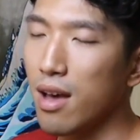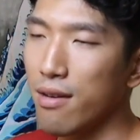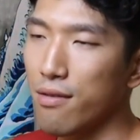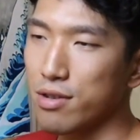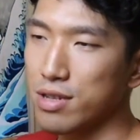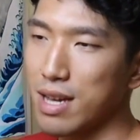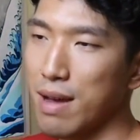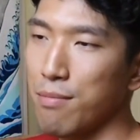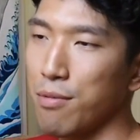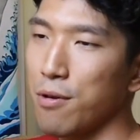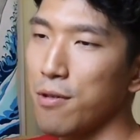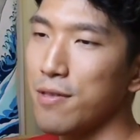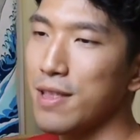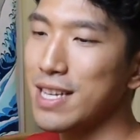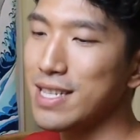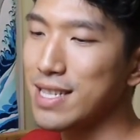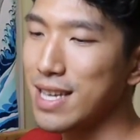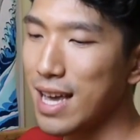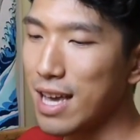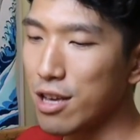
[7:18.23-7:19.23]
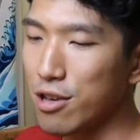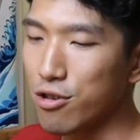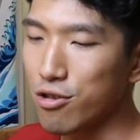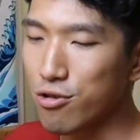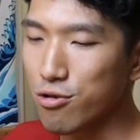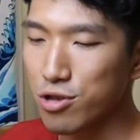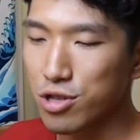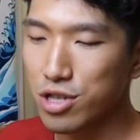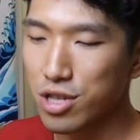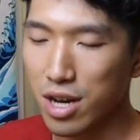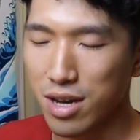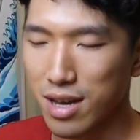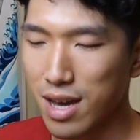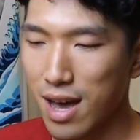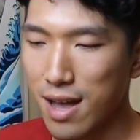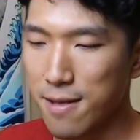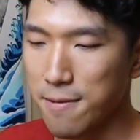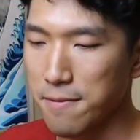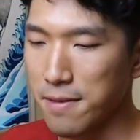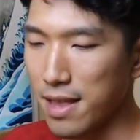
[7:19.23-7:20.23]
For example, let's say you suck
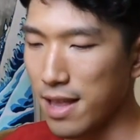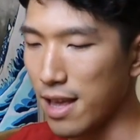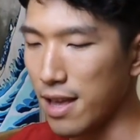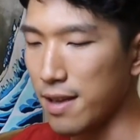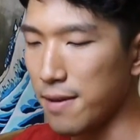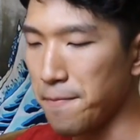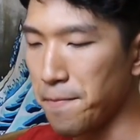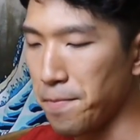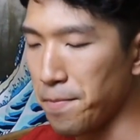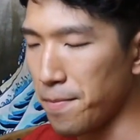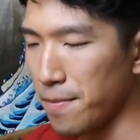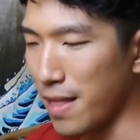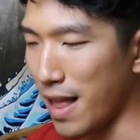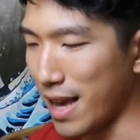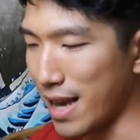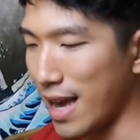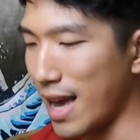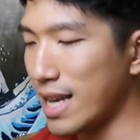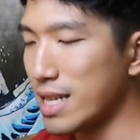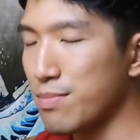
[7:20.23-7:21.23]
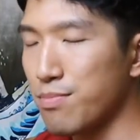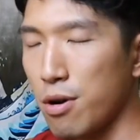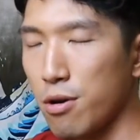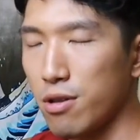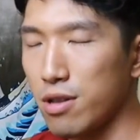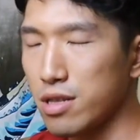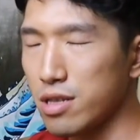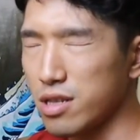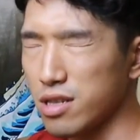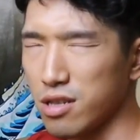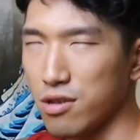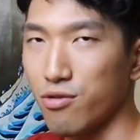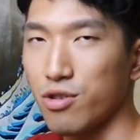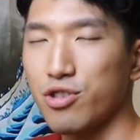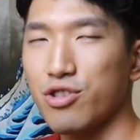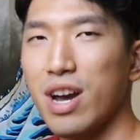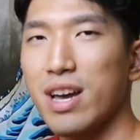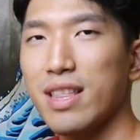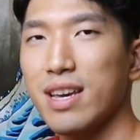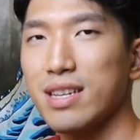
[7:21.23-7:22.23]
at like exponents,
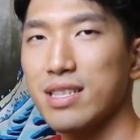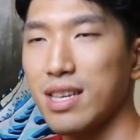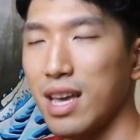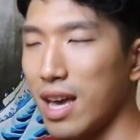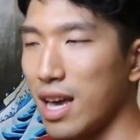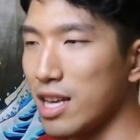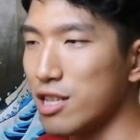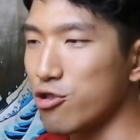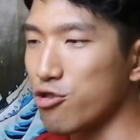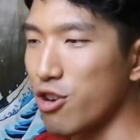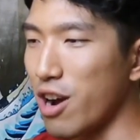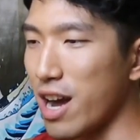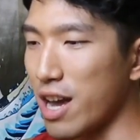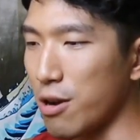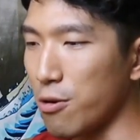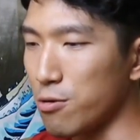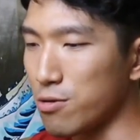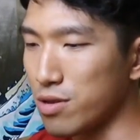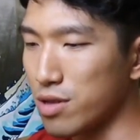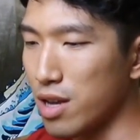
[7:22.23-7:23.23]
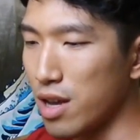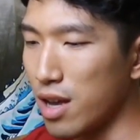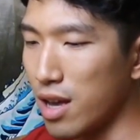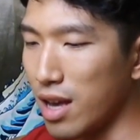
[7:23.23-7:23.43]
quadratics, and triangles.